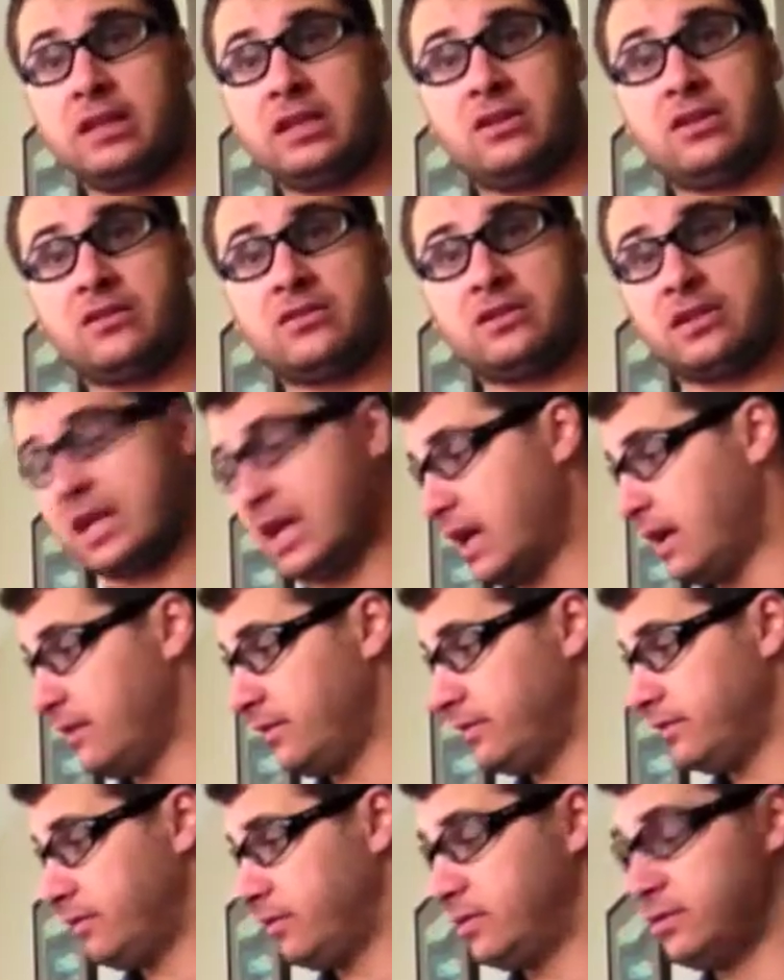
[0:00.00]
it doesn't
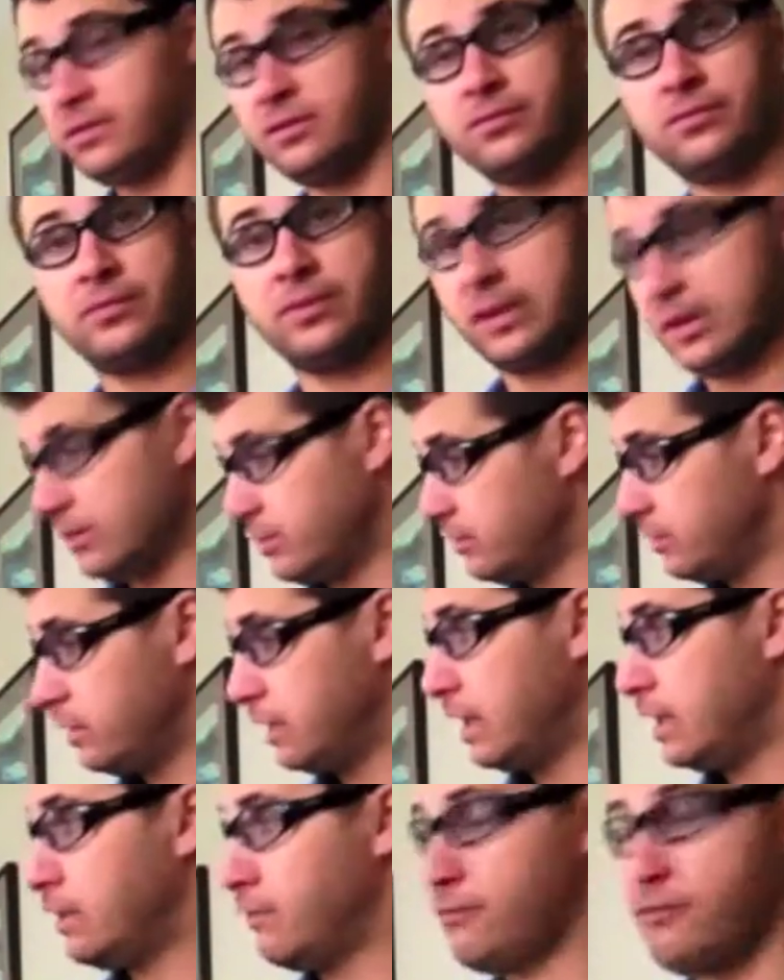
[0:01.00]
have the fence,
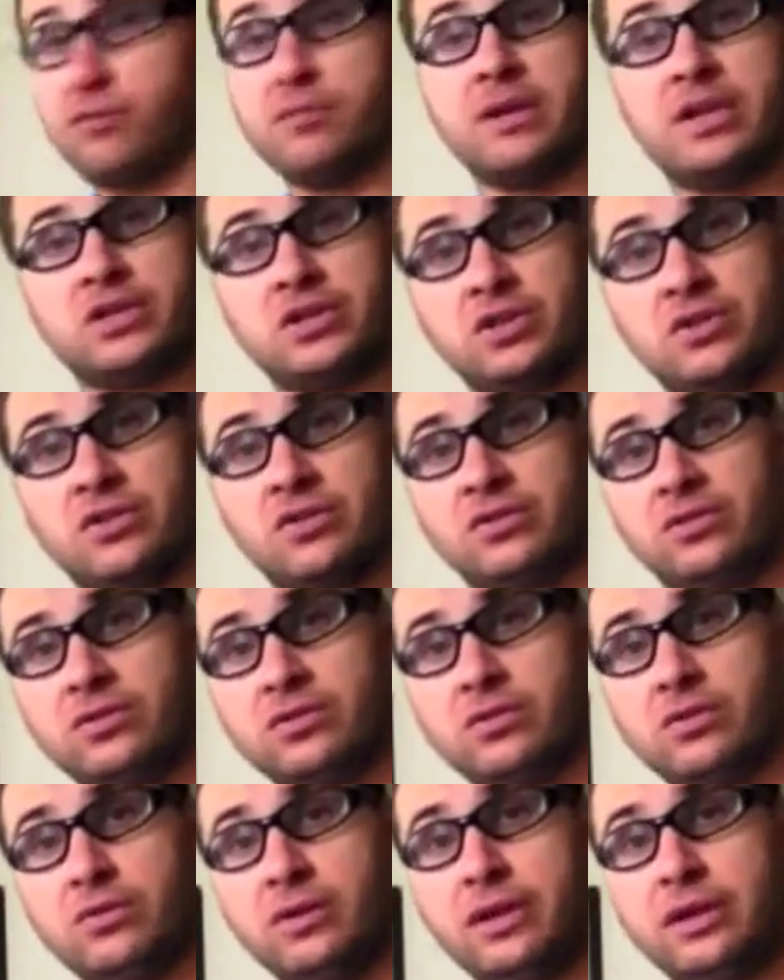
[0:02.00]
and then information
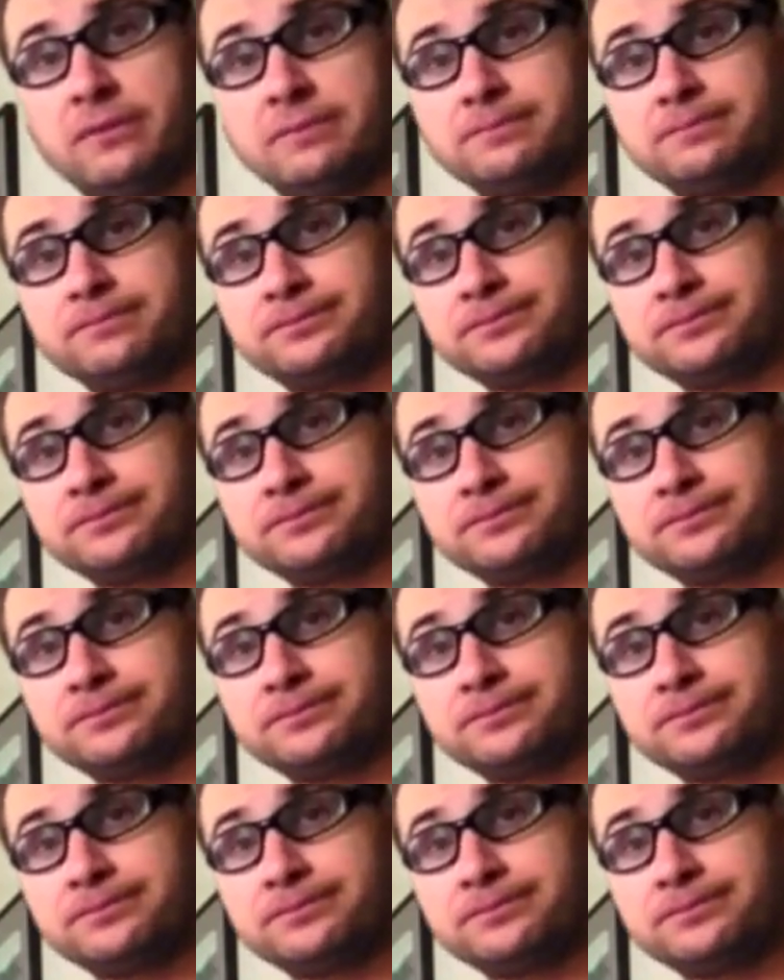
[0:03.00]
doesn't go in.